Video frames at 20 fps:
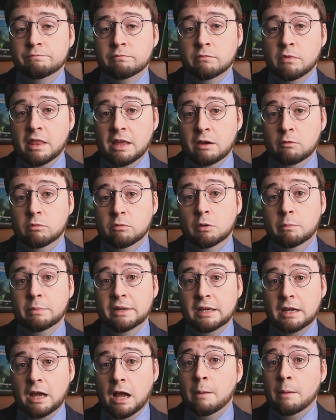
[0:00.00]
that will
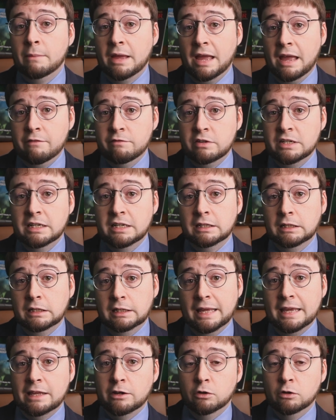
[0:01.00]
become evident
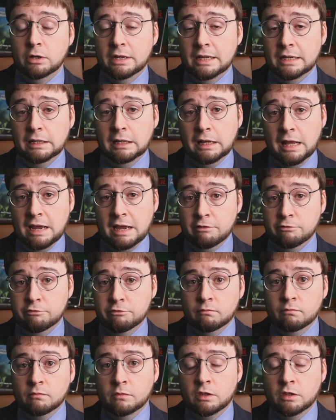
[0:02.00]
later in life.